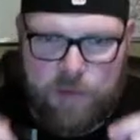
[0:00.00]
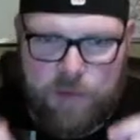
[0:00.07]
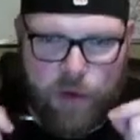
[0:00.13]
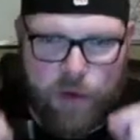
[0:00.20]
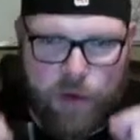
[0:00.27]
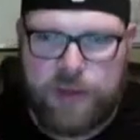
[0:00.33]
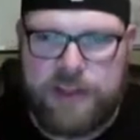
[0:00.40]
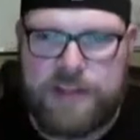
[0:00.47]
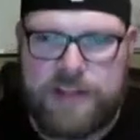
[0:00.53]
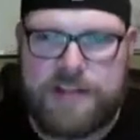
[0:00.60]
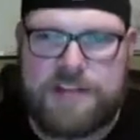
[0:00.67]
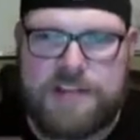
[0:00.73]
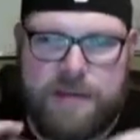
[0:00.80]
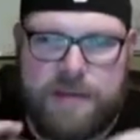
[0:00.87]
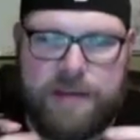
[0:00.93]
We're really into
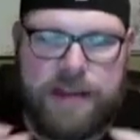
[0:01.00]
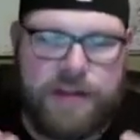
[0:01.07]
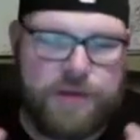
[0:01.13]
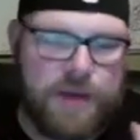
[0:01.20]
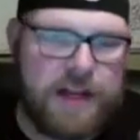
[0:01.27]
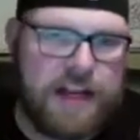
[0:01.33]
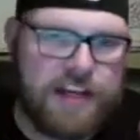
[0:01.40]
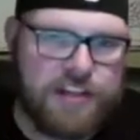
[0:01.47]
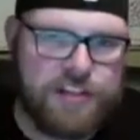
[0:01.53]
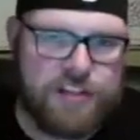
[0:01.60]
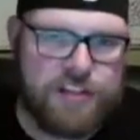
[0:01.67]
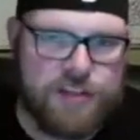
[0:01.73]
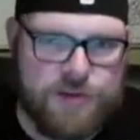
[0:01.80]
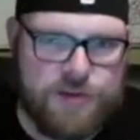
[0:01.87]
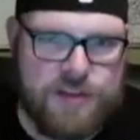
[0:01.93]
Steam because we can actually
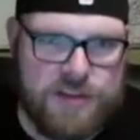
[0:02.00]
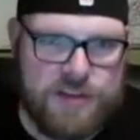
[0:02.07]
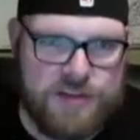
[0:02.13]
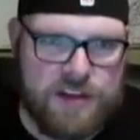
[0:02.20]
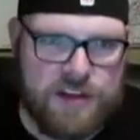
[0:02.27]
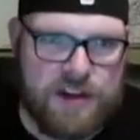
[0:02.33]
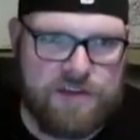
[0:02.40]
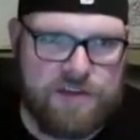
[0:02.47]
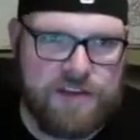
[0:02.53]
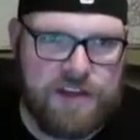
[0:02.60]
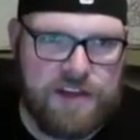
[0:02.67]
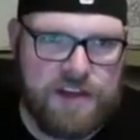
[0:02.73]
use this stuff.